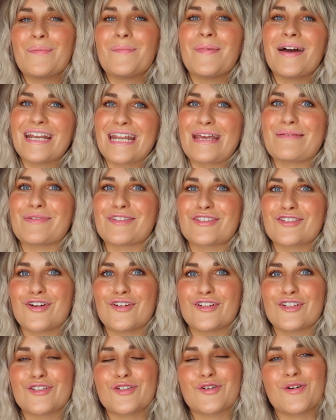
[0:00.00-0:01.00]
My name is
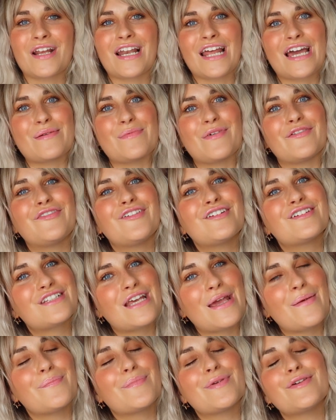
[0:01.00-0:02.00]
Shauna Doyle. I'm a
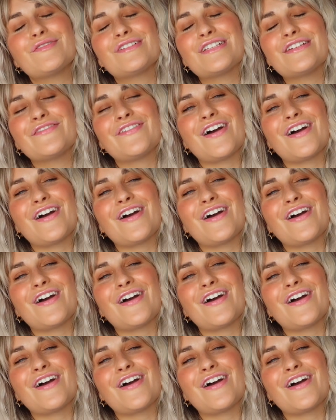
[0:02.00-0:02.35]
full-time beauty,